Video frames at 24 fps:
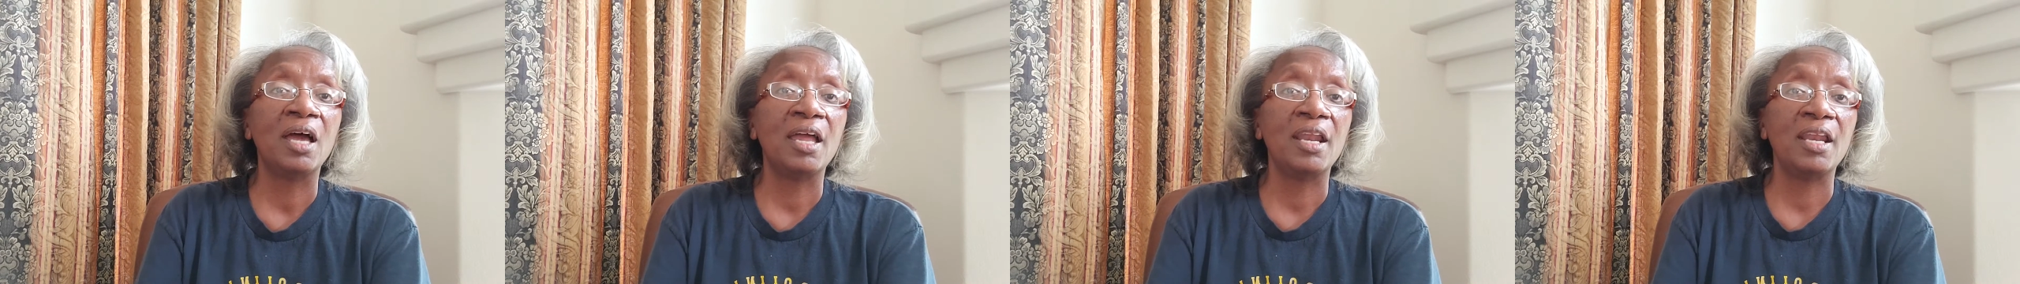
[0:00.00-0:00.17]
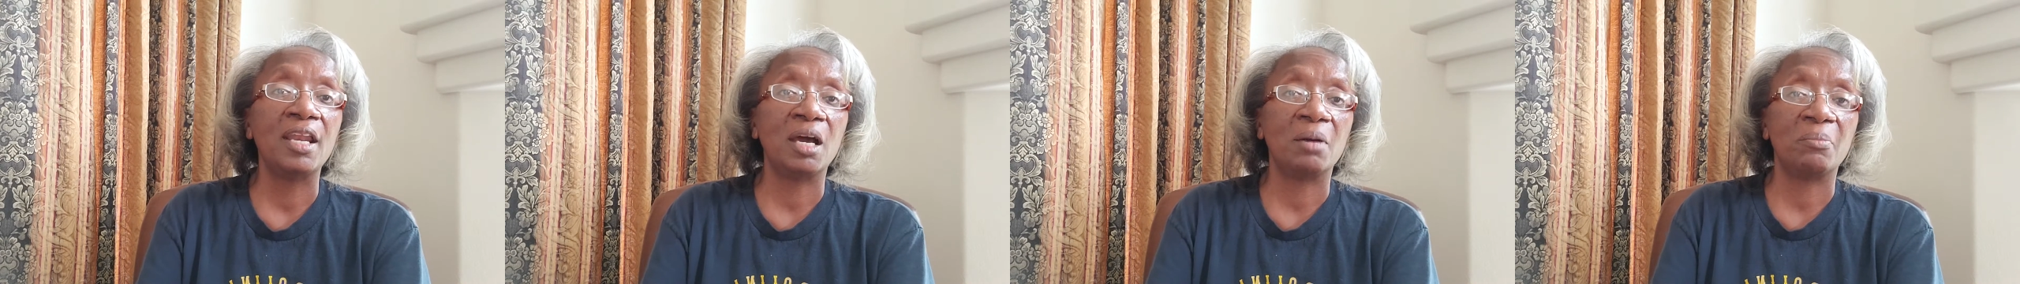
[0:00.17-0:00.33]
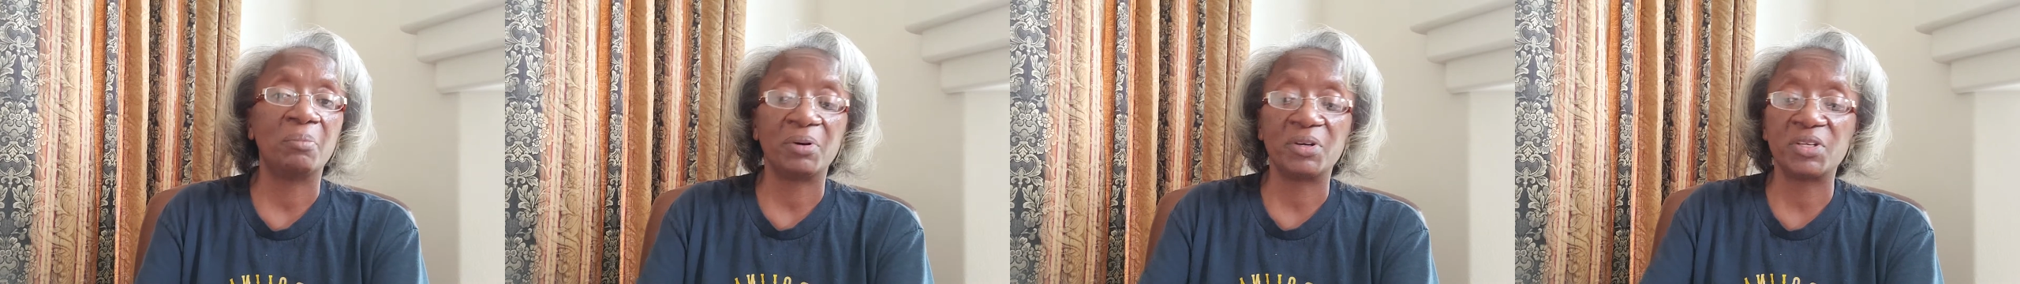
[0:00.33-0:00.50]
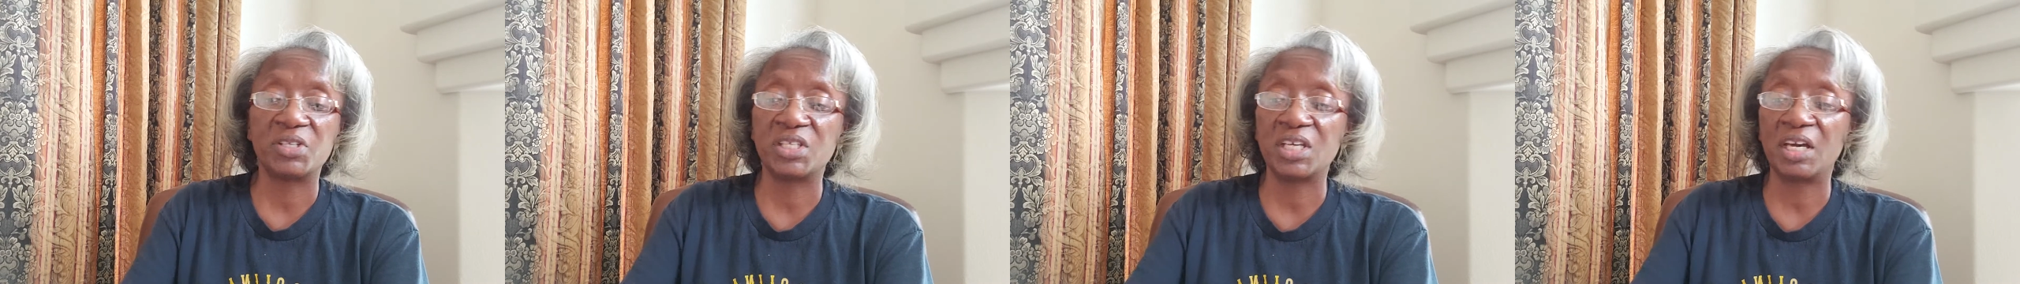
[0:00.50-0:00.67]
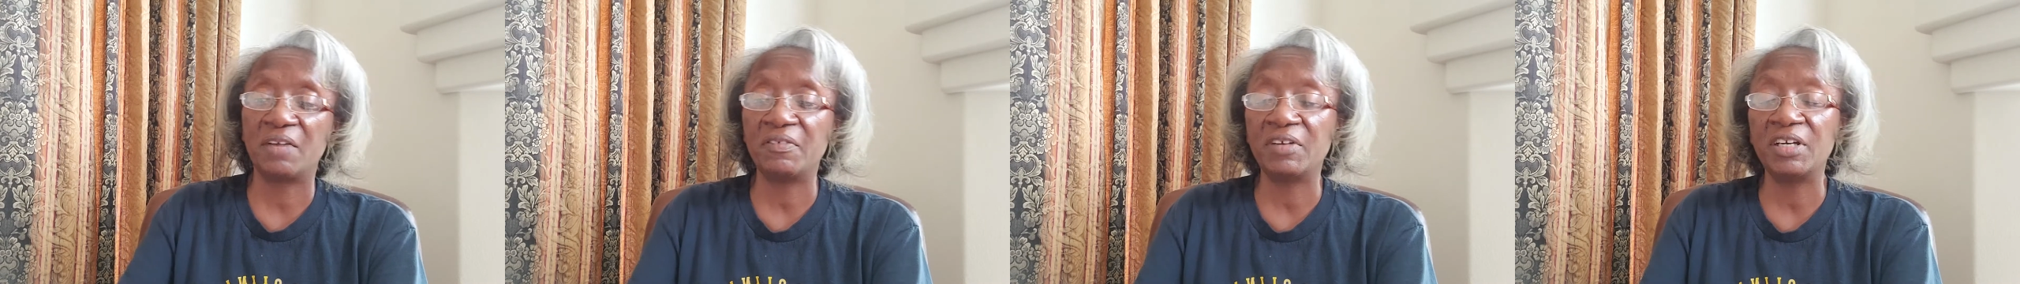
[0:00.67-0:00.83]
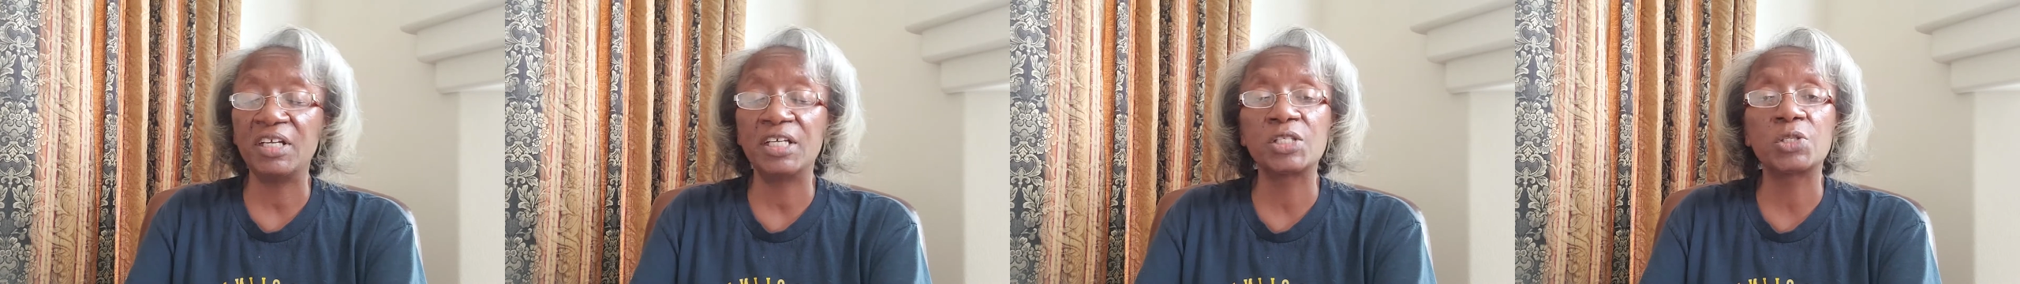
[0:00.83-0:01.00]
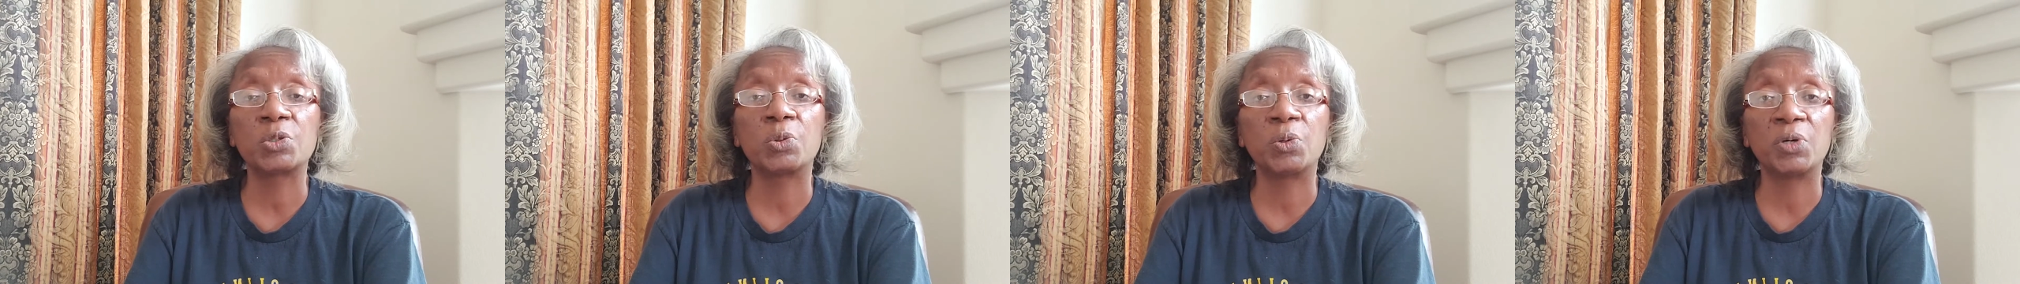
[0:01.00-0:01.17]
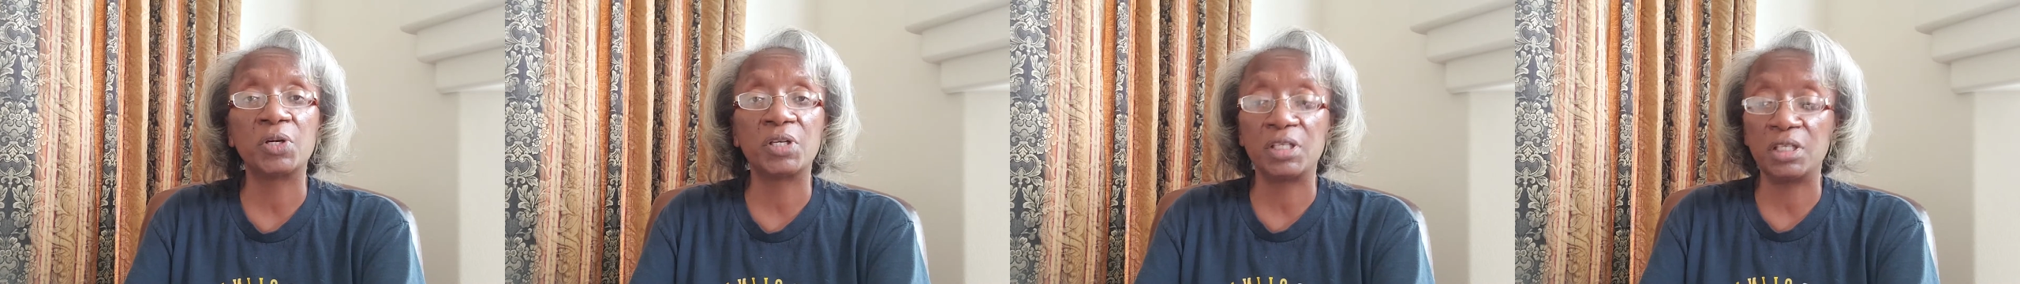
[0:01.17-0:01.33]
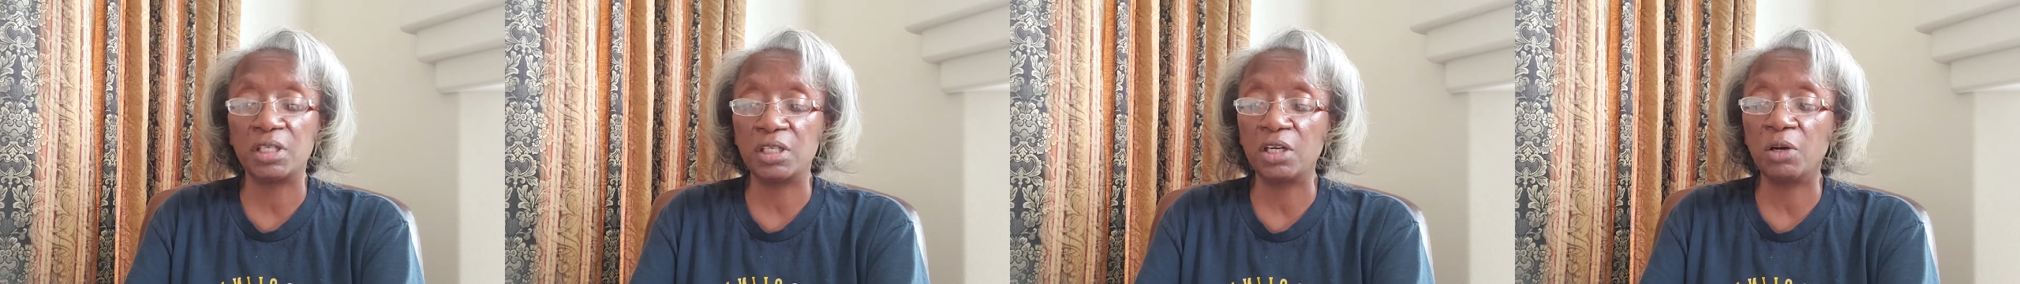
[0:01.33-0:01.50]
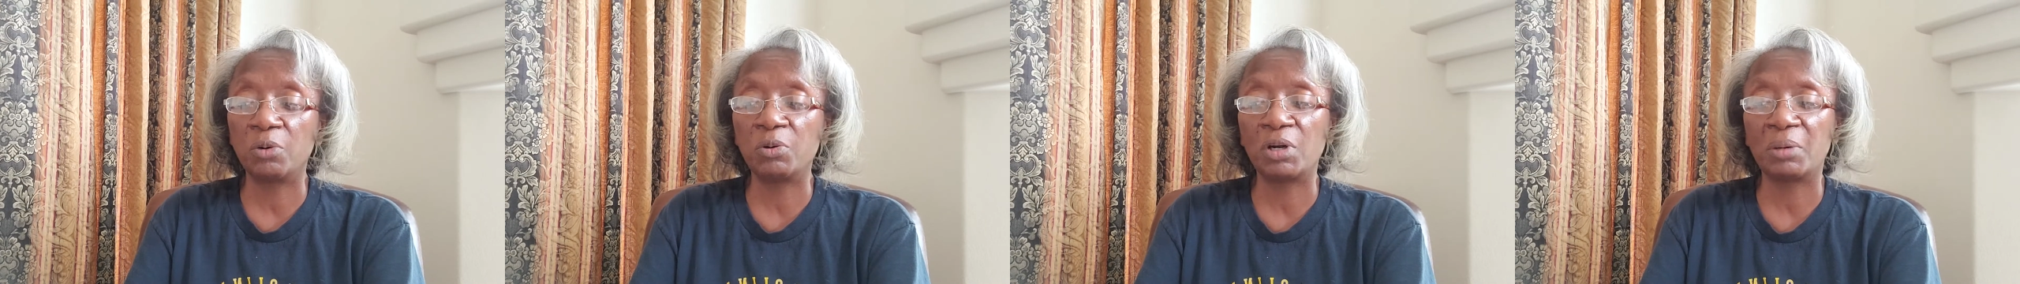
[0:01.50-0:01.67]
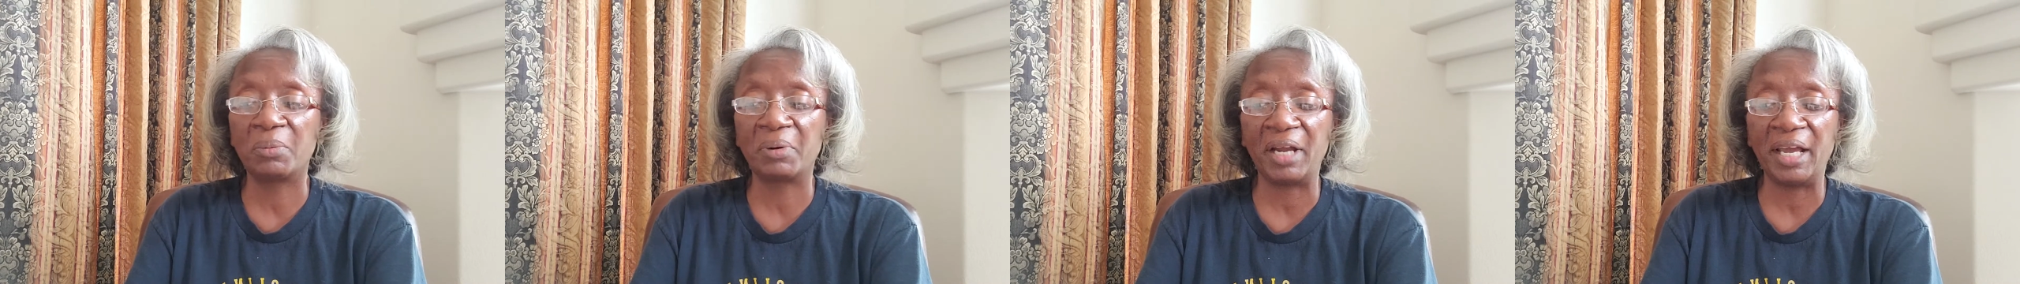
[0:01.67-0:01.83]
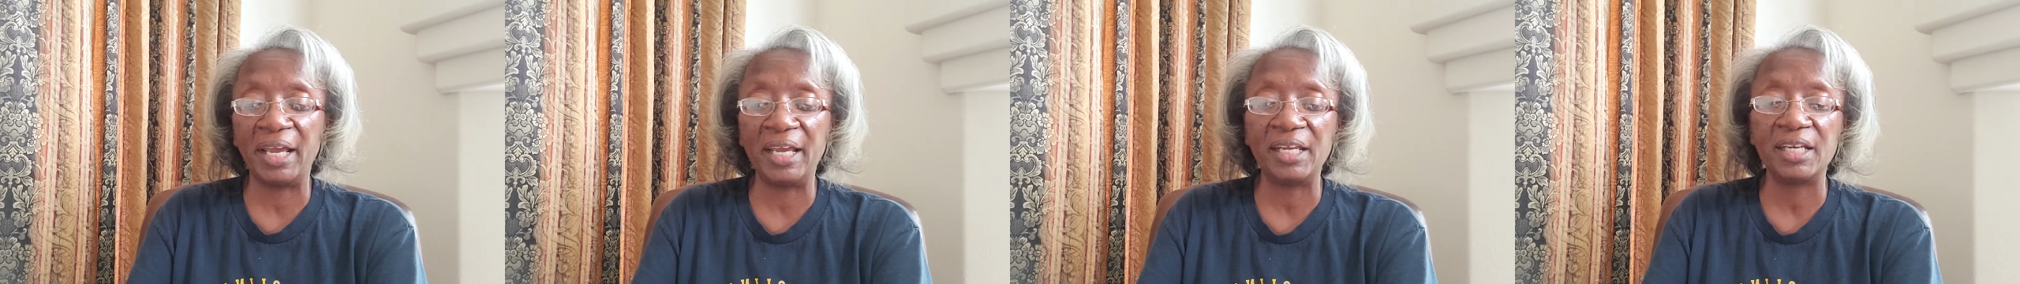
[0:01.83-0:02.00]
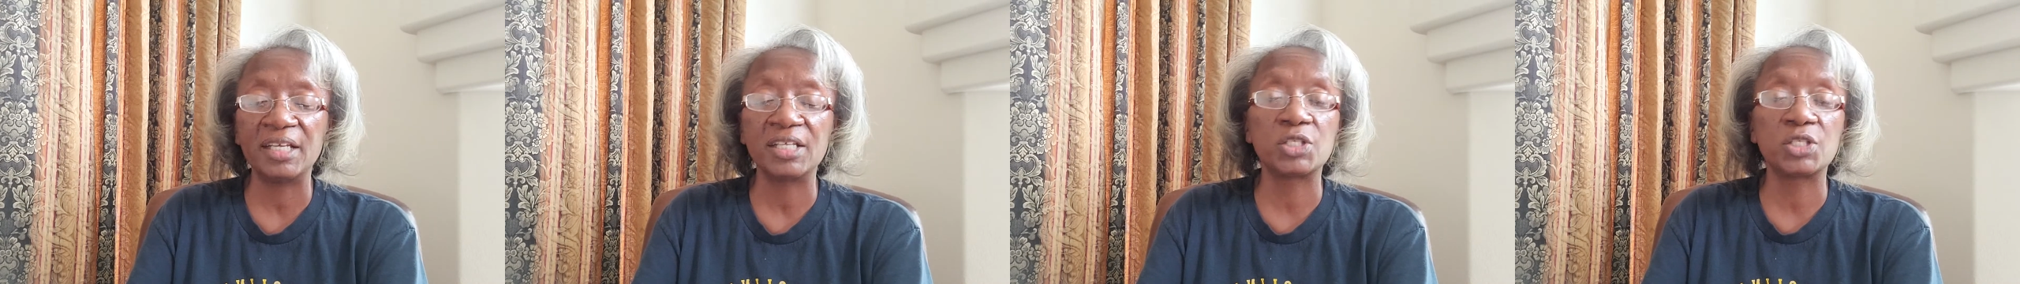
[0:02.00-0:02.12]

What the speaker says: Number eight